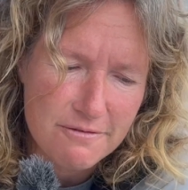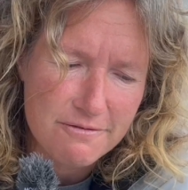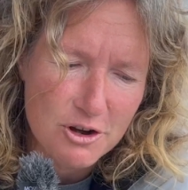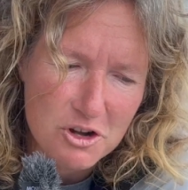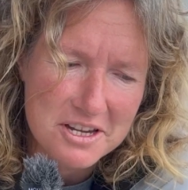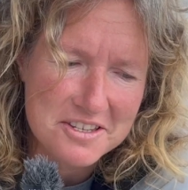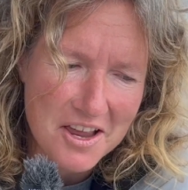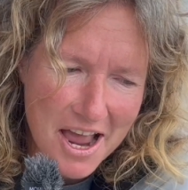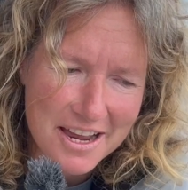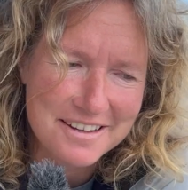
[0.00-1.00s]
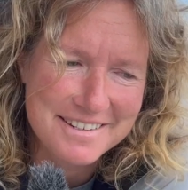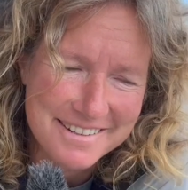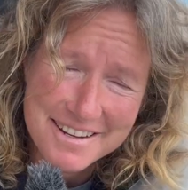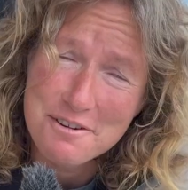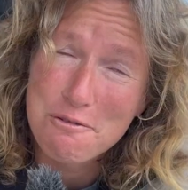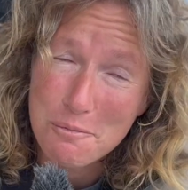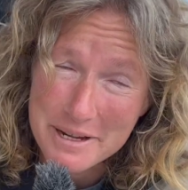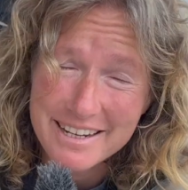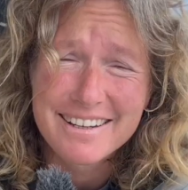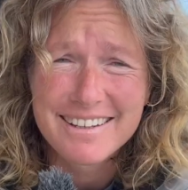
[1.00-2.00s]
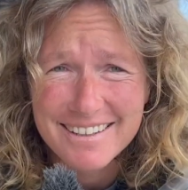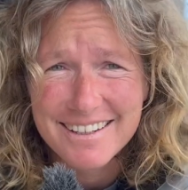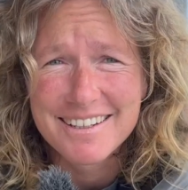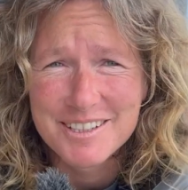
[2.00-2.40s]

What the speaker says: very sad for me. Yeah.